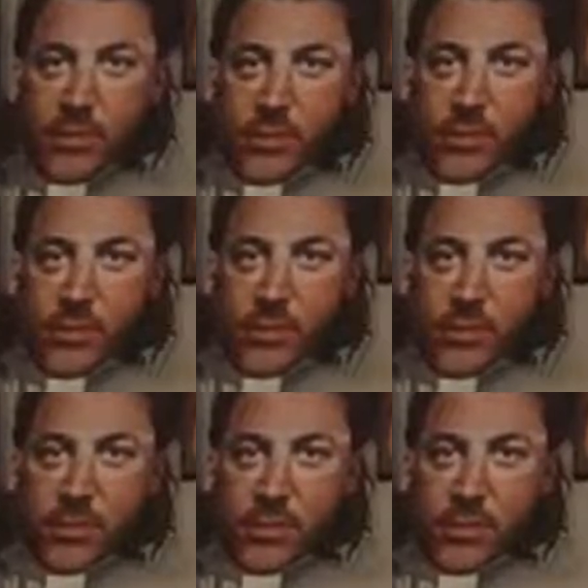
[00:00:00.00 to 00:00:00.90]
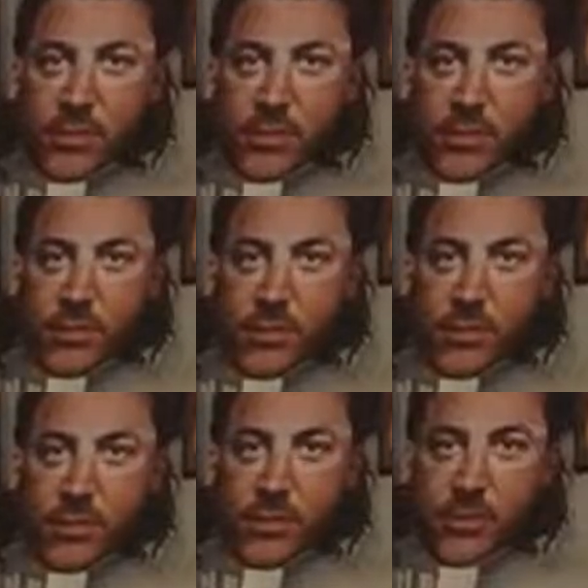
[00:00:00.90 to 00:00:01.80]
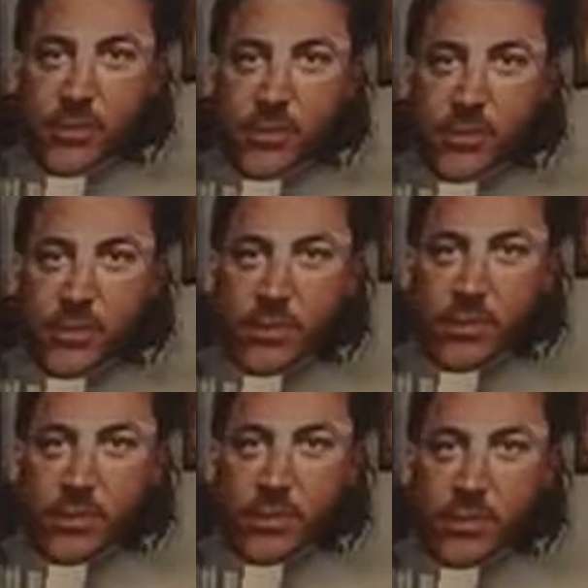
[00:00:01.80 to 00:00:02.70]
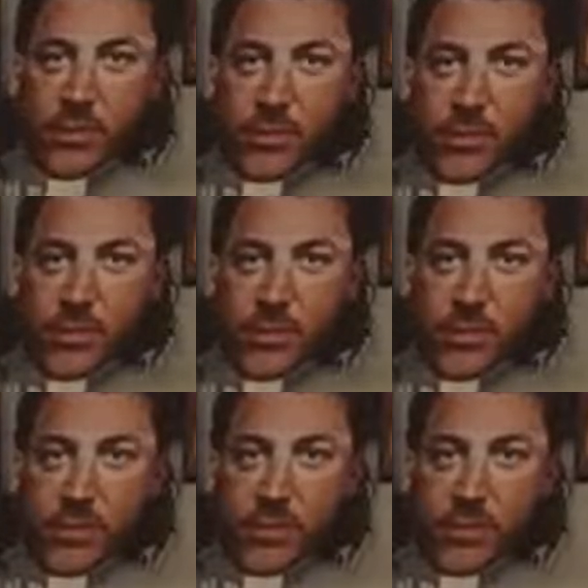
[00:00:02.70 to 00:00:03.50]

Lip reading: (silent)